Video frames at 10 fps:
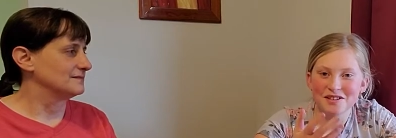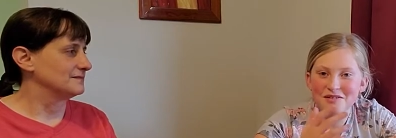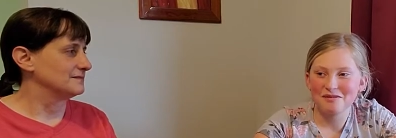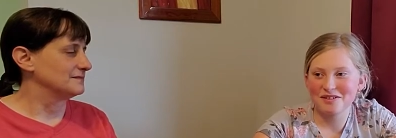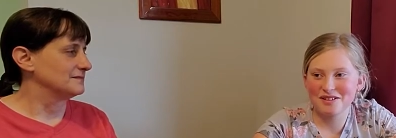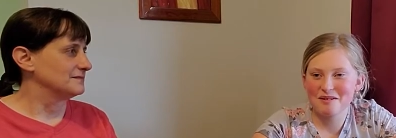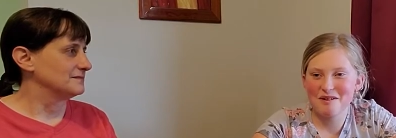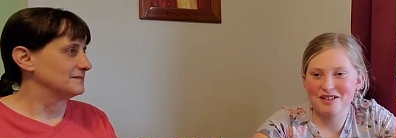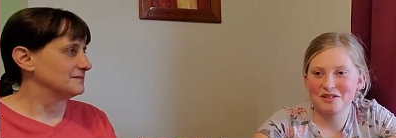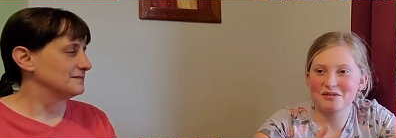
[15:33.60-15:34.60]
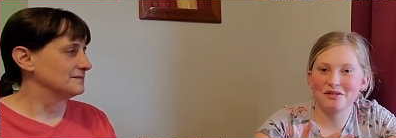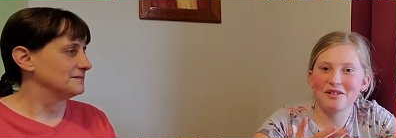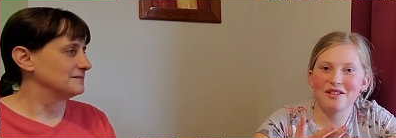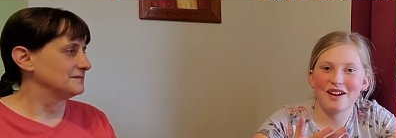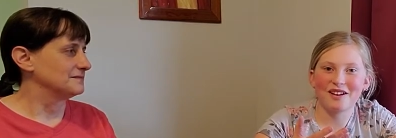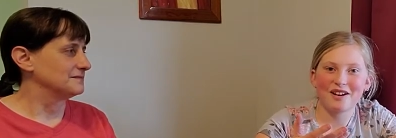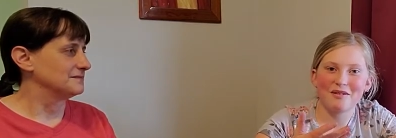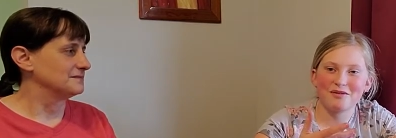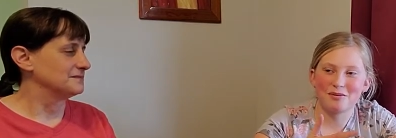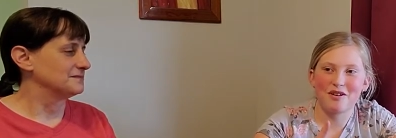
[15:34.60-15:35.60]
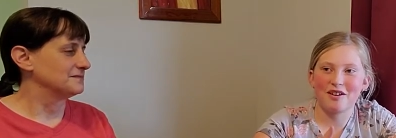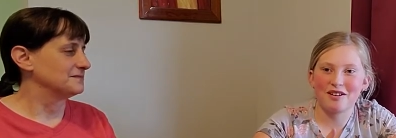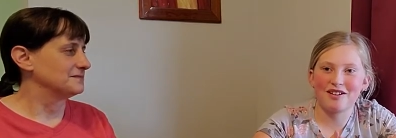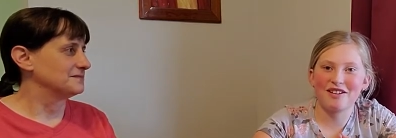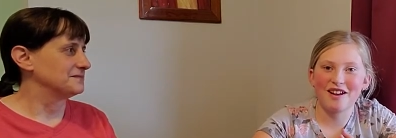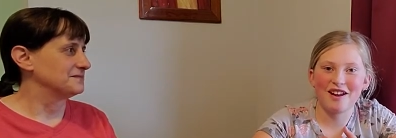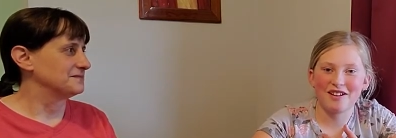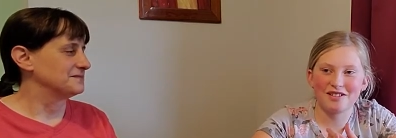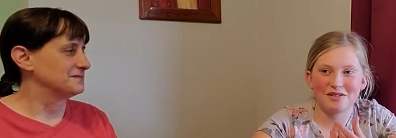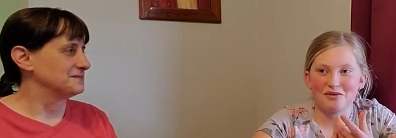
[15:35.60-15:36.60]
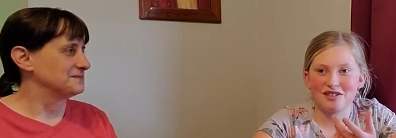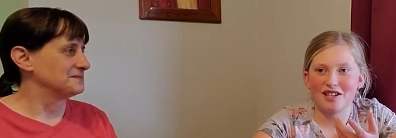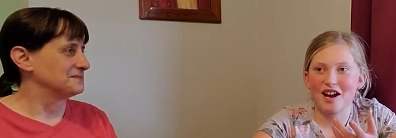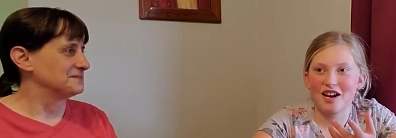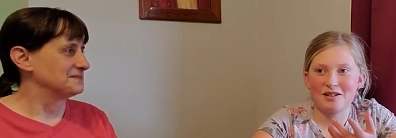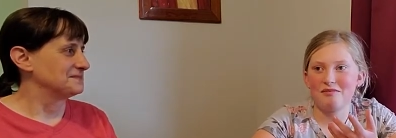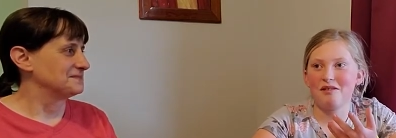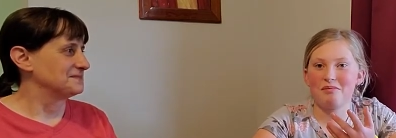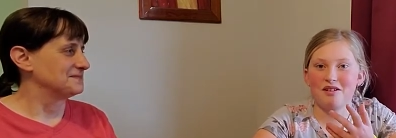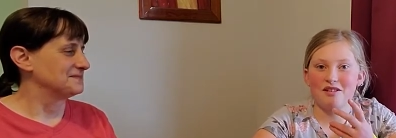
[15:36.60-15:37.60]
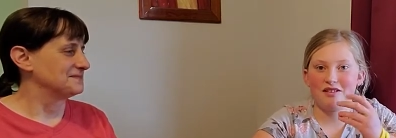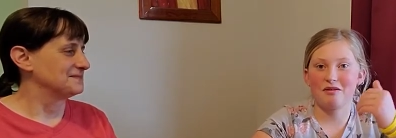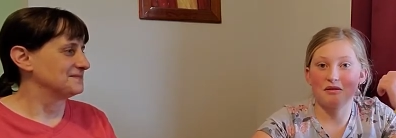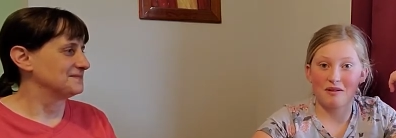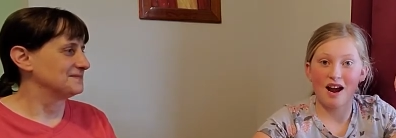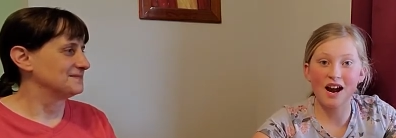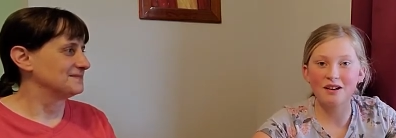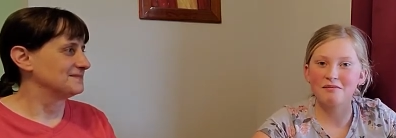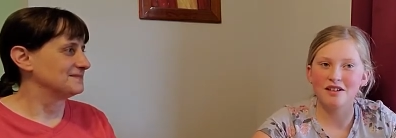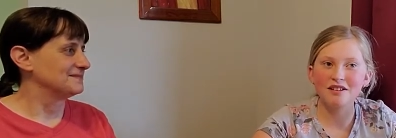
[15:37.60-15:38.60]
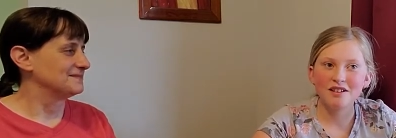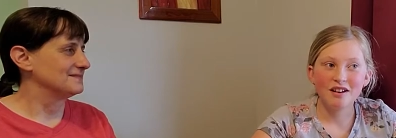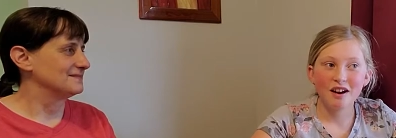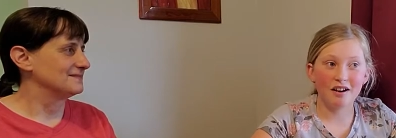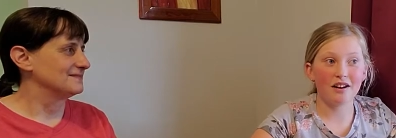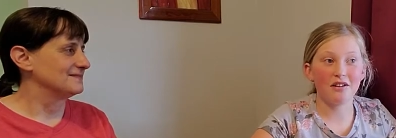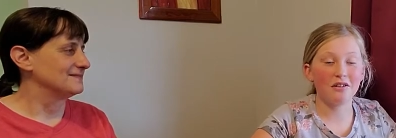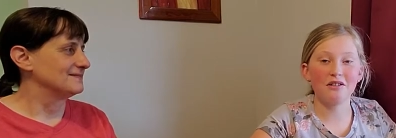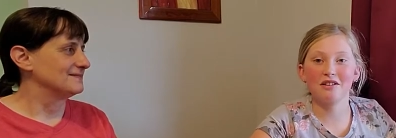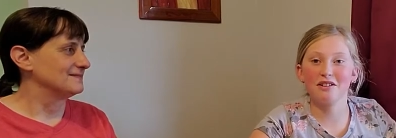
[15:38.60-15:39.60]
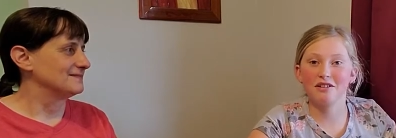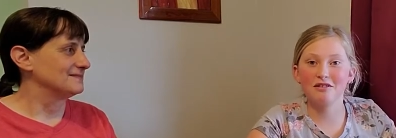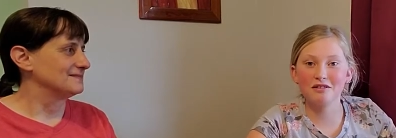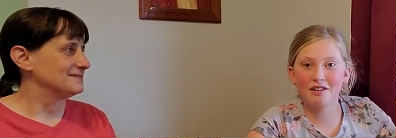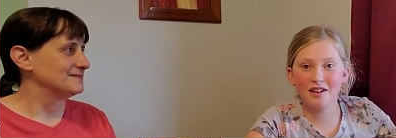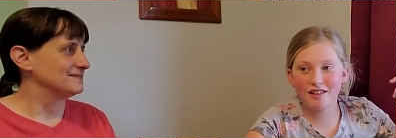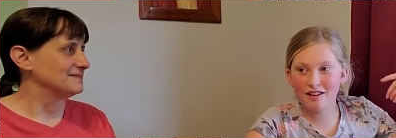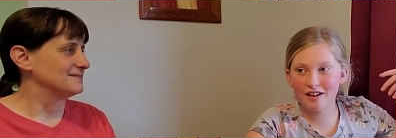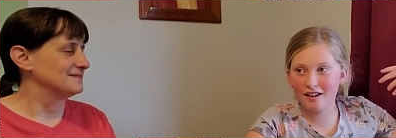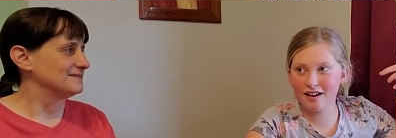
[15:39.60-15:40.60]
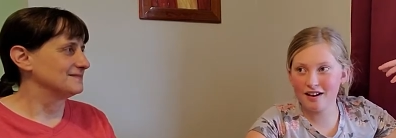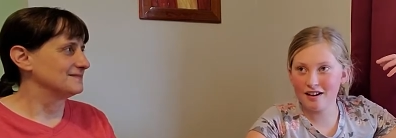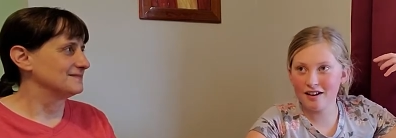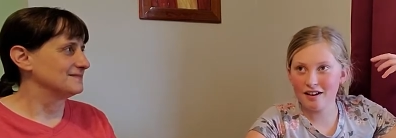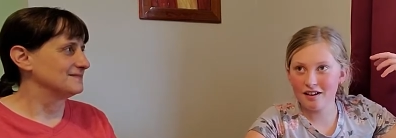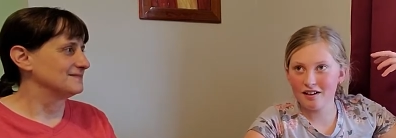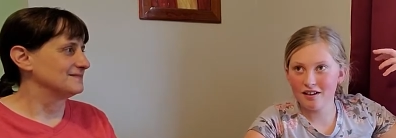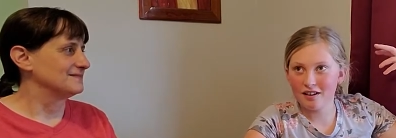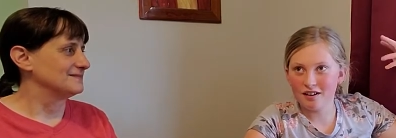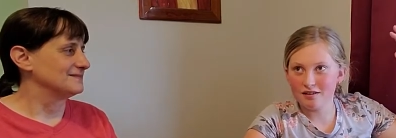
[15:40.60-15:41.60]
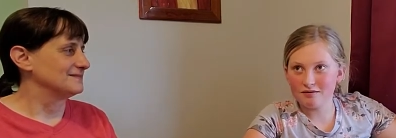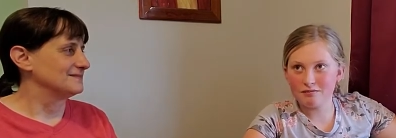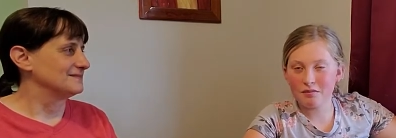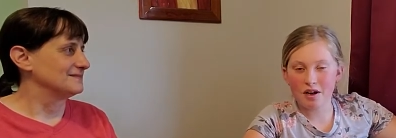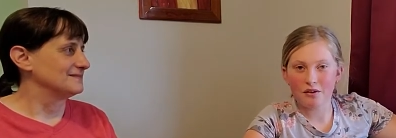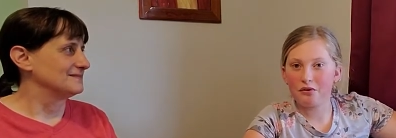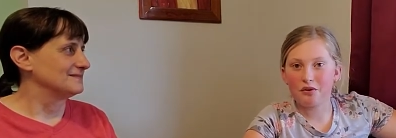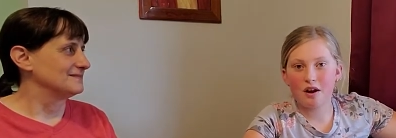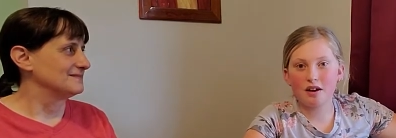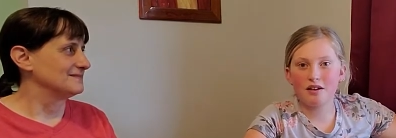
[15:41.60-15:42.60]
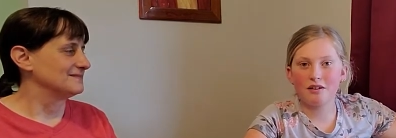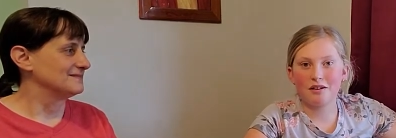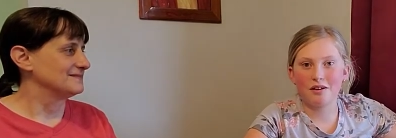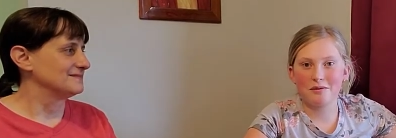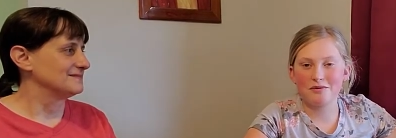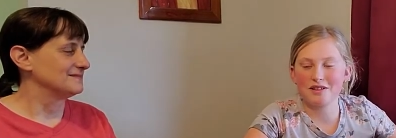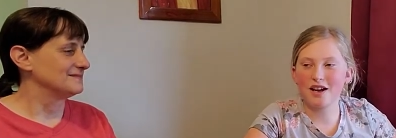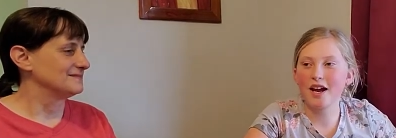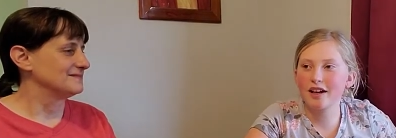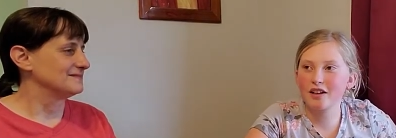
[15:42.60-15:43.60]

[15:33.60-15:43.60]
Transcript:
Speaker 1: one time at school, like I was walking and someone said hi to me, but they were behind me and I had no clue. And then my friend uh, was like,